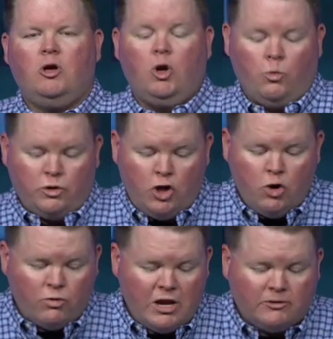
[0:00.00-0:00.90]
When
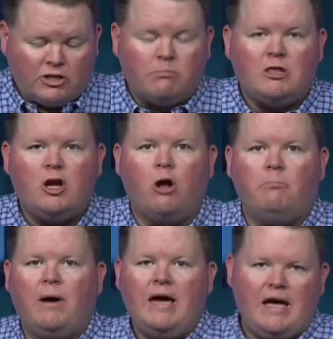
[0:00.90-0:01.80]
you read something
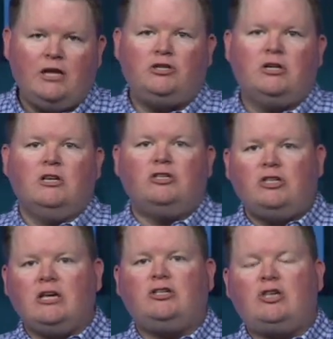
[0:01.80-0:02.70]
on page
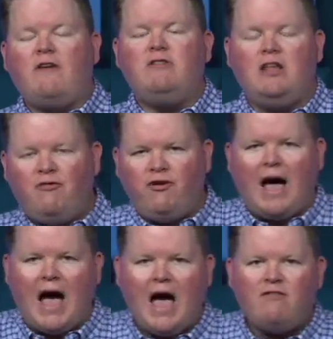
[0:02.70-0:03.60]

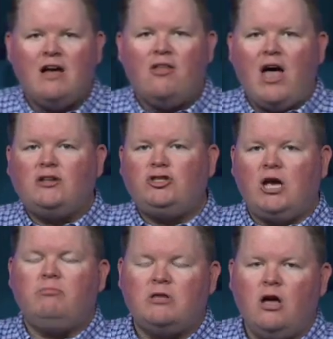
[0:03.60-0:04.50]
675, that
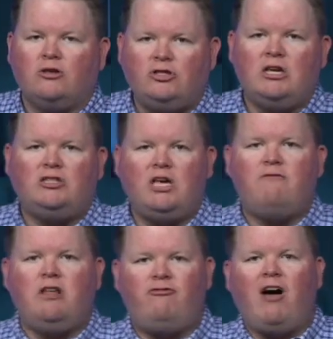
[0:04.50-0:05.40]
something on
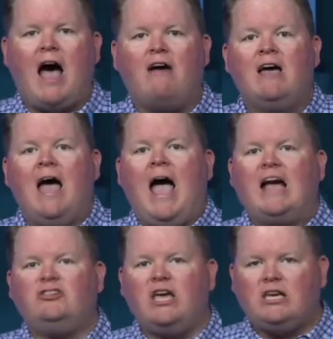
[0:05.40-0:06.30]
675
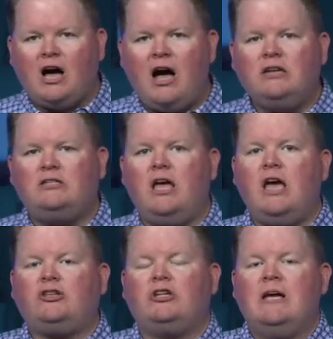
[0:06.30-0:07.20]
has a
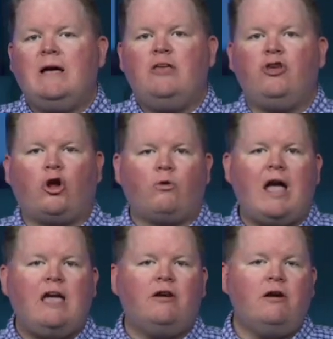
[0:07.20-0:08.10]
context in the
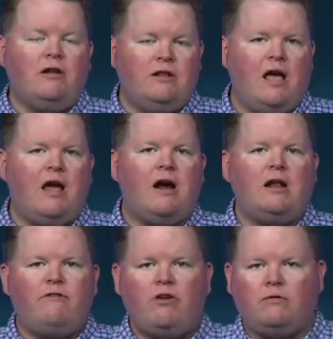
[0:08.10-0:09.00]
greater
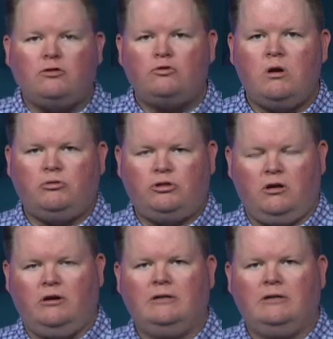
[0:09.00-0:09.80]
narrative of Scripture.